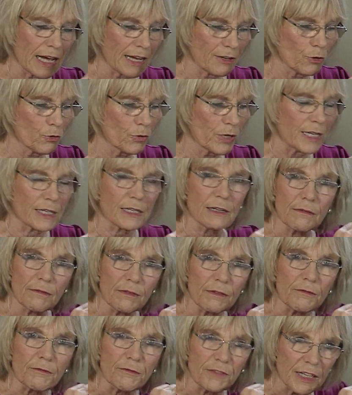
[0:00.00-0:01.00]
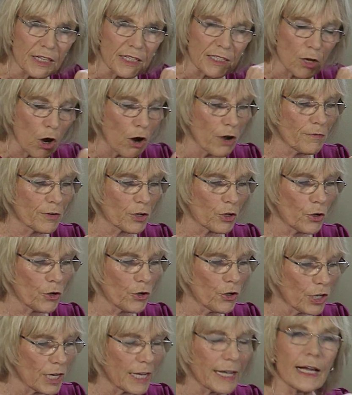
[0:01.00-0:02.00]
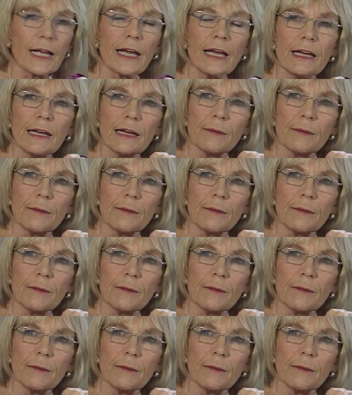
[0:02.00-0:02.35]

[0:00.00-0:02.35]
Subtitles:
and you'll get fingers over curling